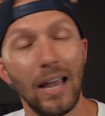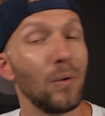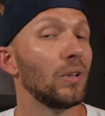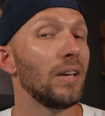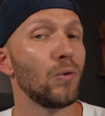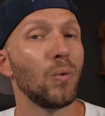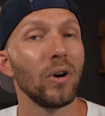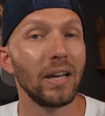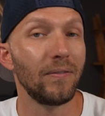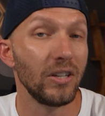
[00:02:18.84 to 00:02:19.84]
and will even
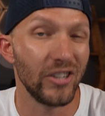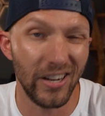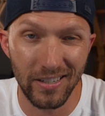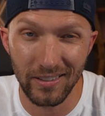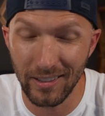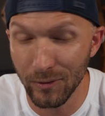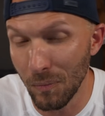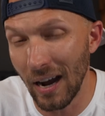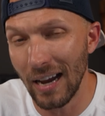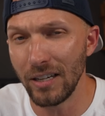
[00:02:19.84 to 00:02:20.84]
work if he changes his
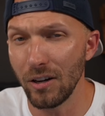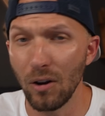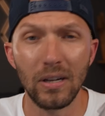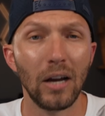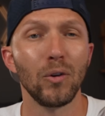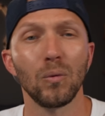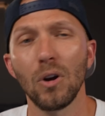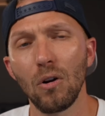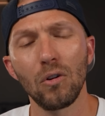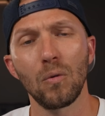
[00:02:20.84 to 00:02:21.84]
mind, you you know, down the
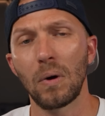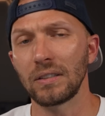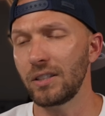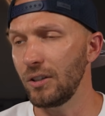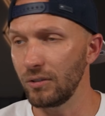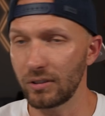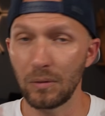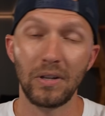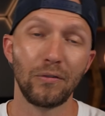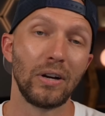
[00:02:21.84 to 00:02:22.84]
road and wants to use
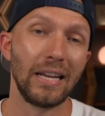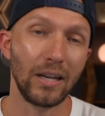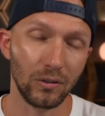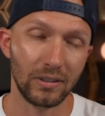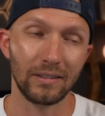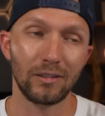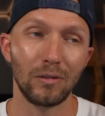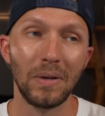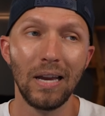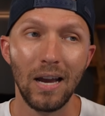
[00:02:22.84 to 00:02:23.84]
some different
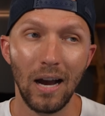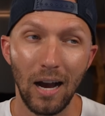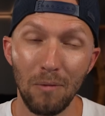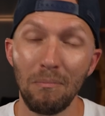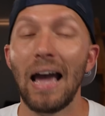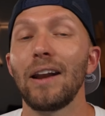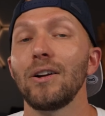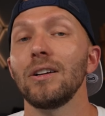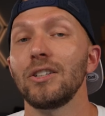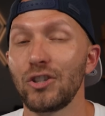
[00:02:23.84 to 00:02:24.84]
ecosystem, uh,
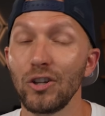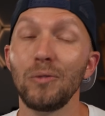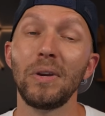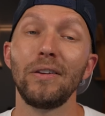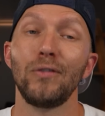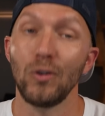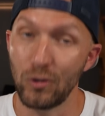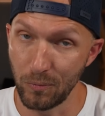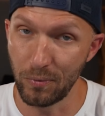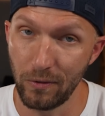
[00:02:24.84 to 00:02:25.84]
matter should be
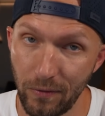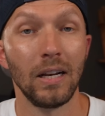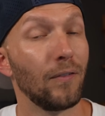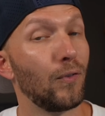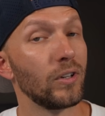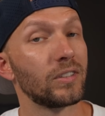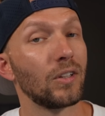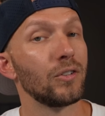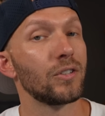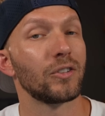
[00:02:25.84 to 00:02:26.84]
future proof. Now, full
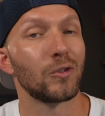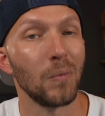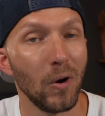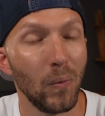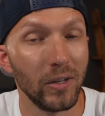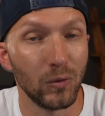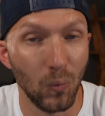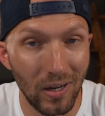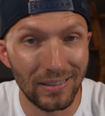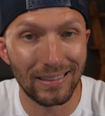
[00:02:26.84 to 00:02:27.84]
disclosure, SmartWings
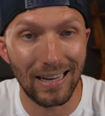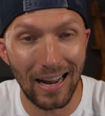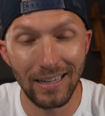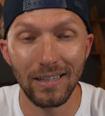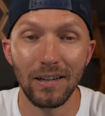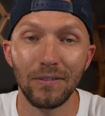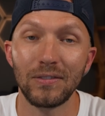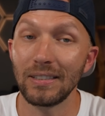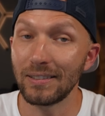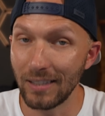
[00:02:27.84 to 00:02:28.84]
was kind enough
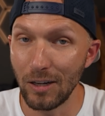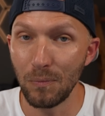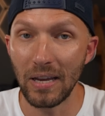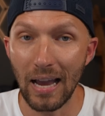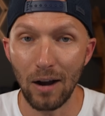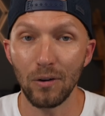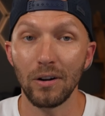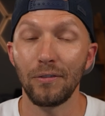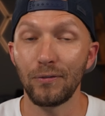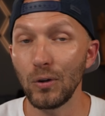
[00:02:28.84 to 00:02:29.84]
to send me
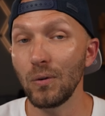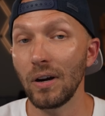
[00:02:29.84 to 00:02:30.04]
out a few